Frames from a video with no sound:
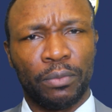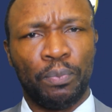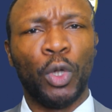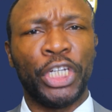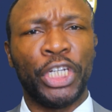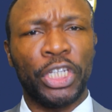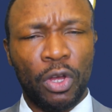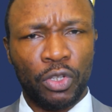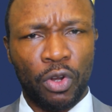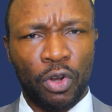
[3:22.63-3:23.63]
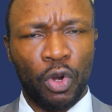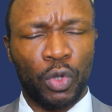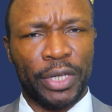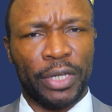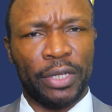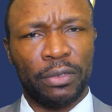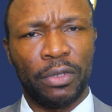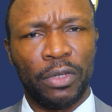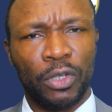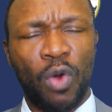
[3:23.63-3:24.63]
pushes us closer
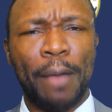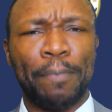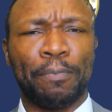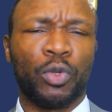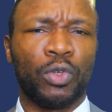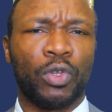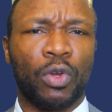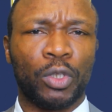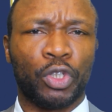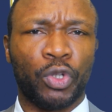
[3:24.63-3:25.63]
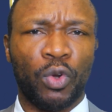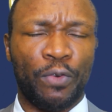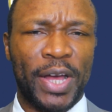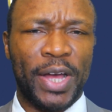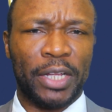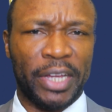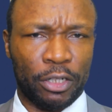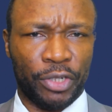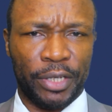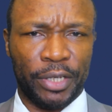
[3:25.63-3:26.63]
to absolute control of our
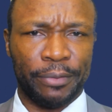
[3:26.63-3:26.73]
territory.